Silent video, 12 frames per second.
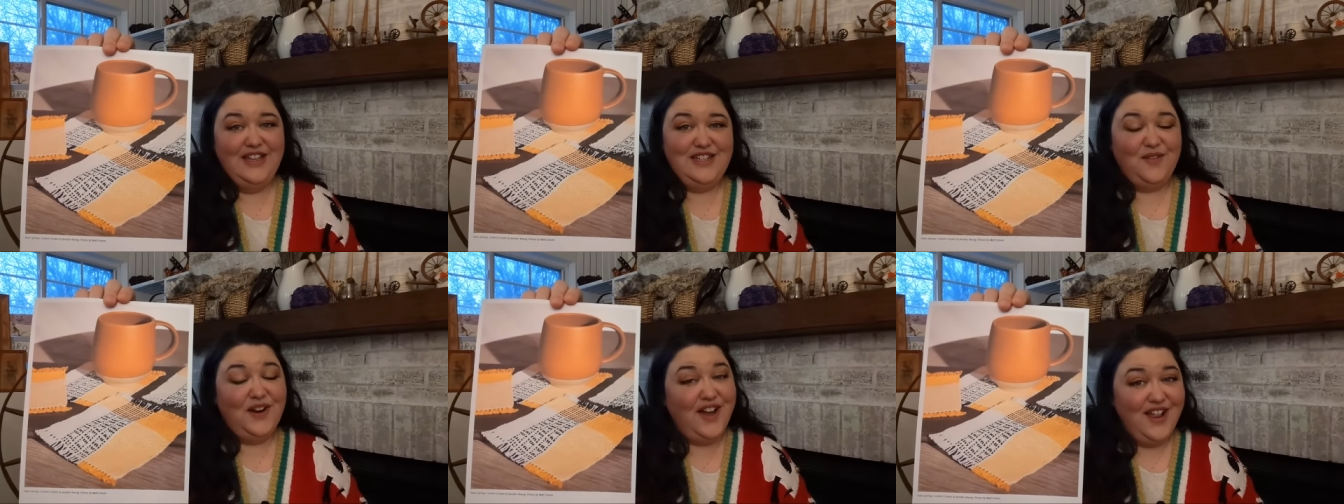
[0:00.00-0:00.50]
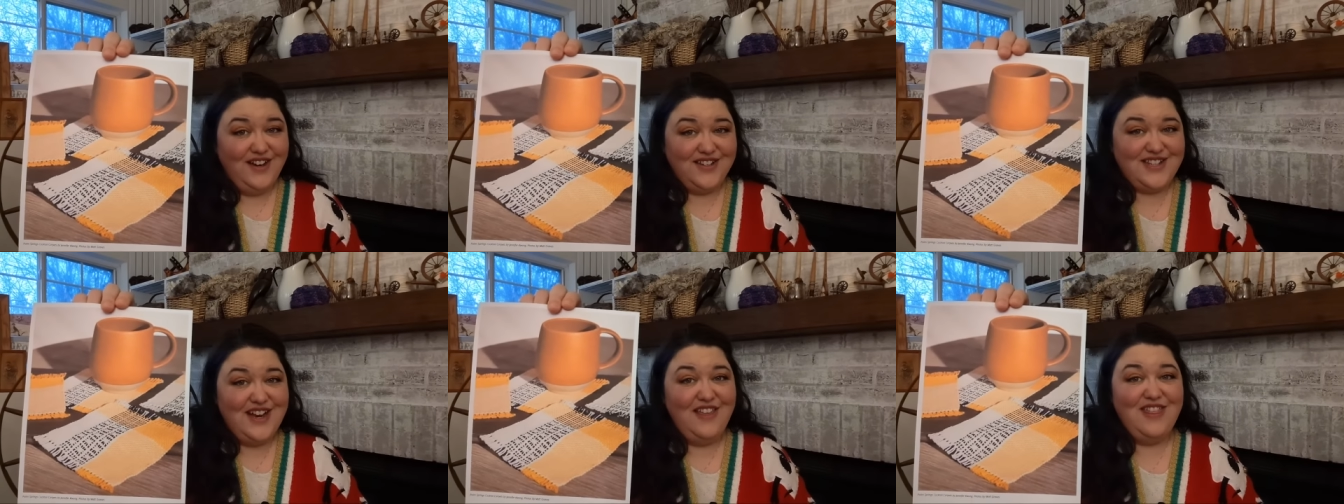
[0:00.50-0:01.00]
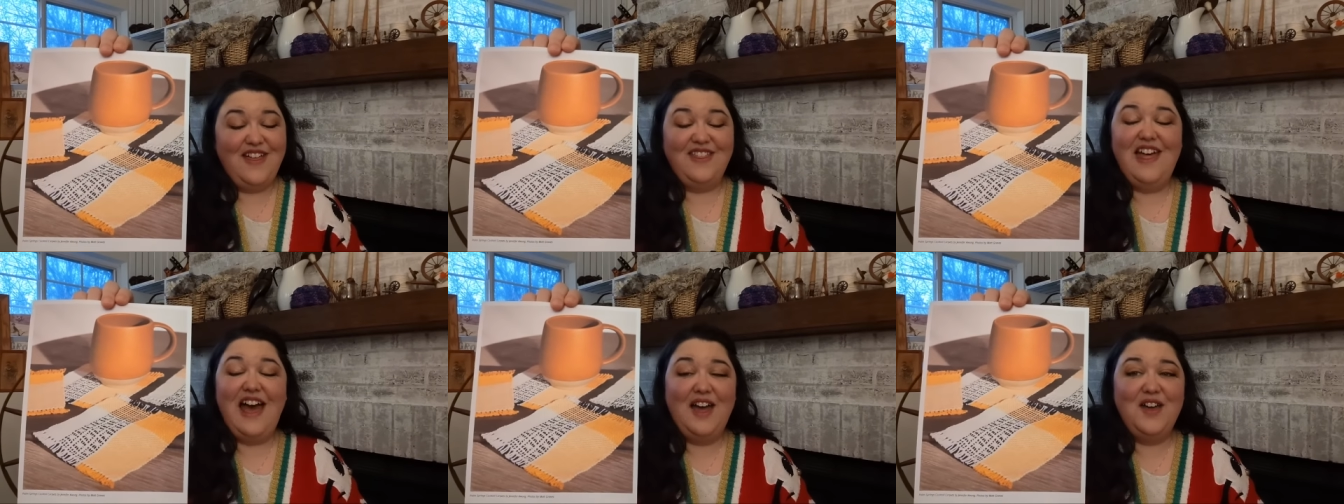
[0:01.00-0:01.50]
different colors. And I thought
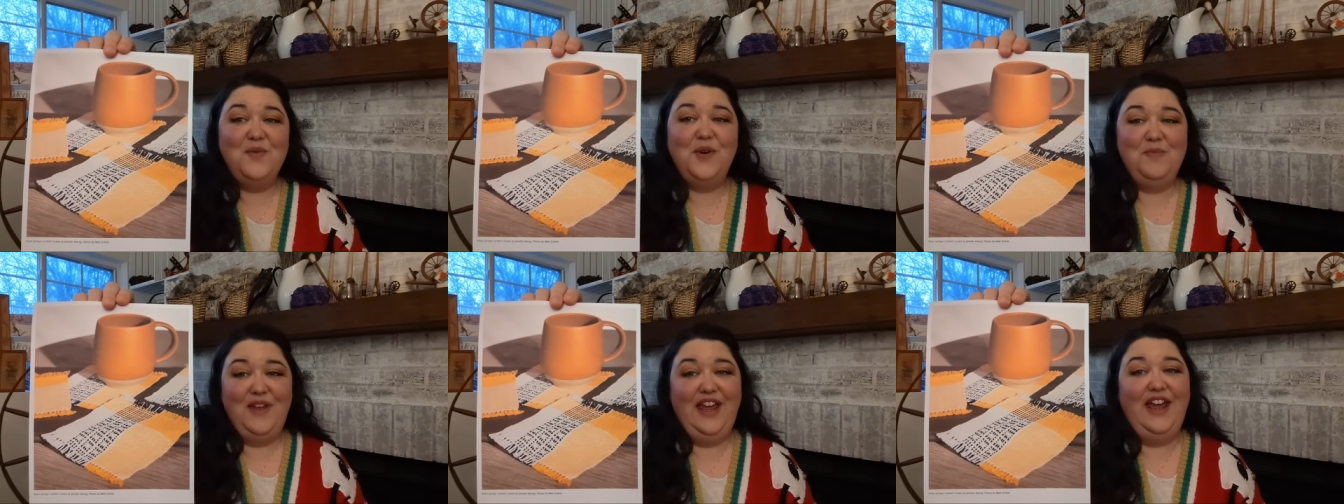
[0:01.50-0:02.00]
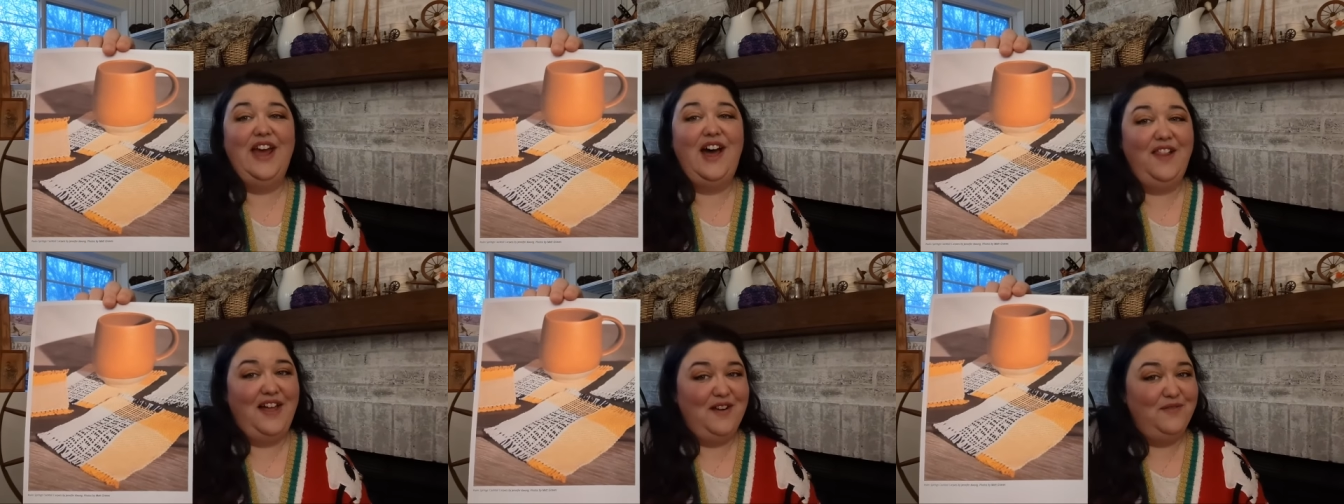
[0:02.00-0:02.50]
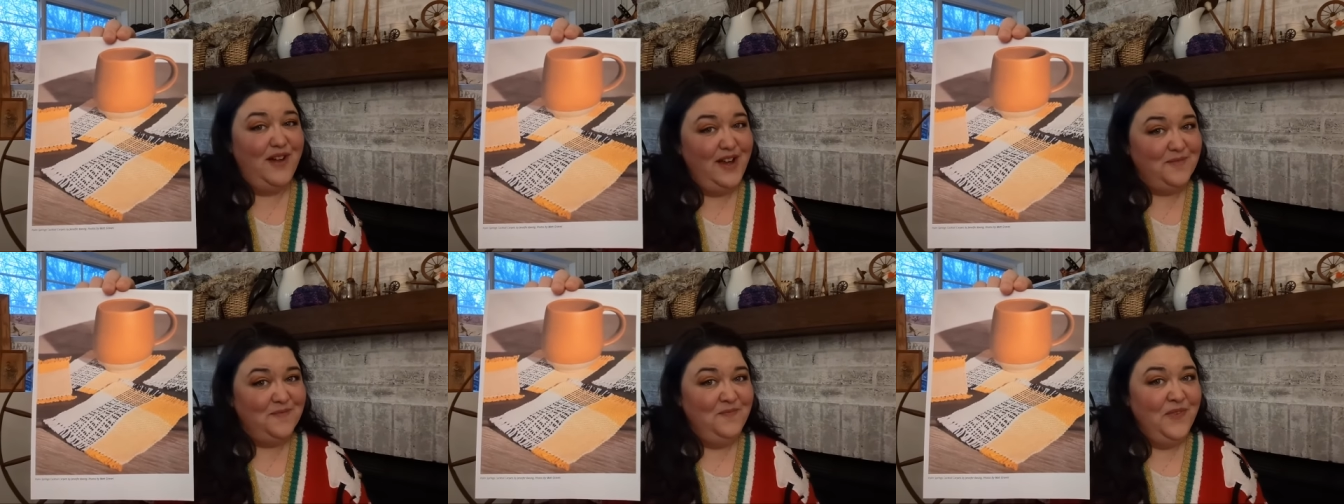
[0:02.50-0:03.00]
that would be a lot of fun.